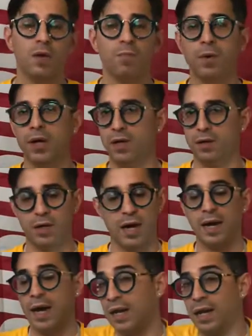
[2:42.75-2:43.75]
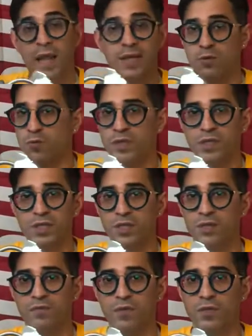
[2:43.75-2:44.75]
But I like the
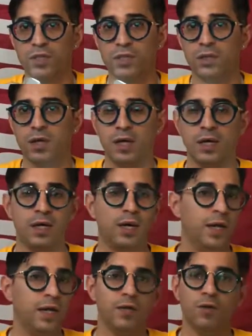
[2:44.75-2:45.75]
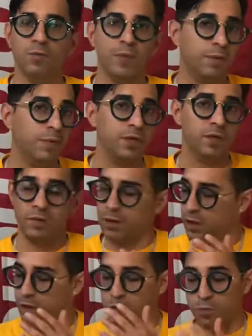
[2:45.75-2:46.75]
re-engineered version. I know maybe
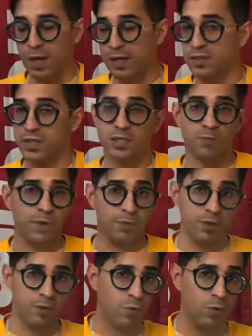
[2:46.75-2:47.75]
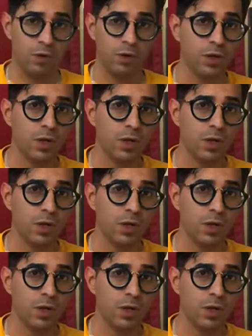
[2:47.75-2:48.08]
New Balance heads may be more